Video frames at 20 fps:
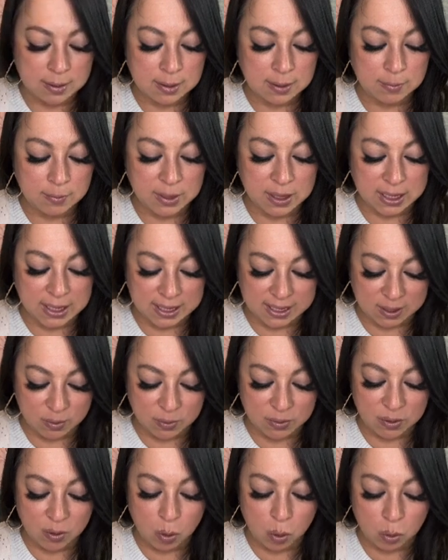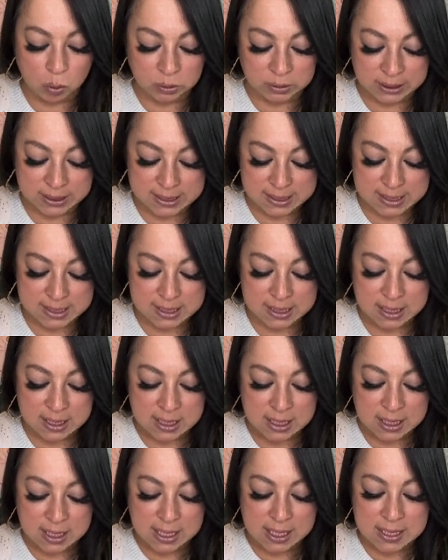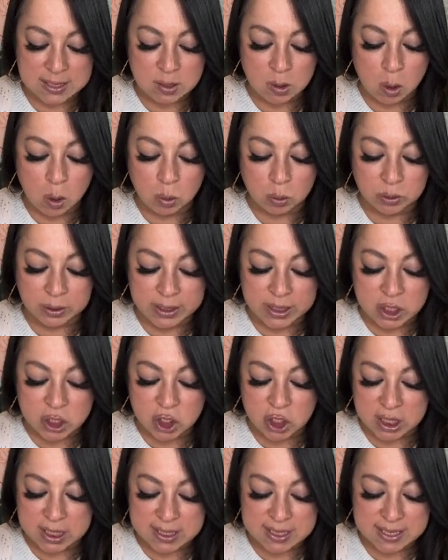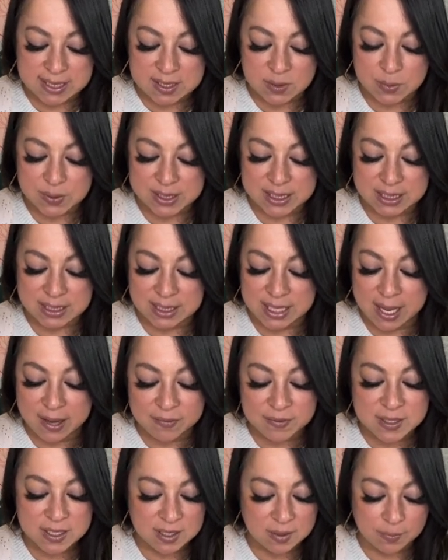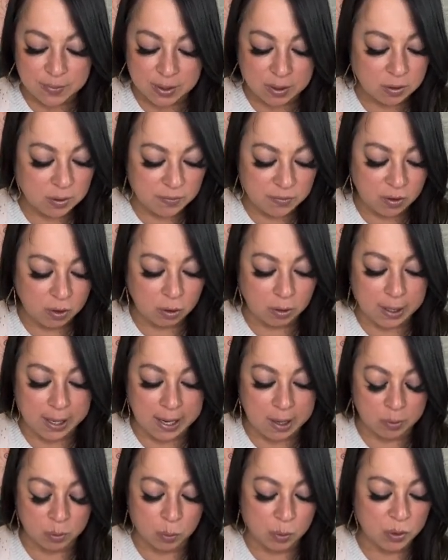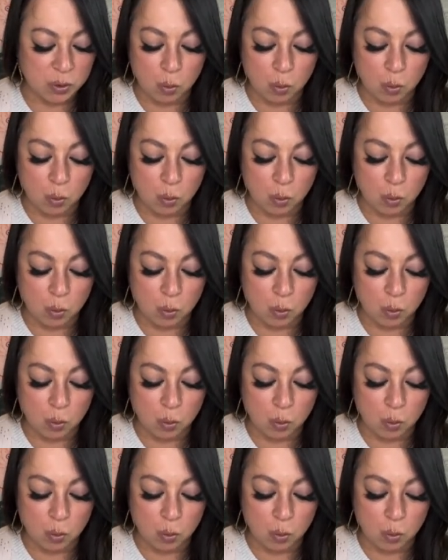beginning with the oldest, until only Jesus was left in the middle of the crowd with the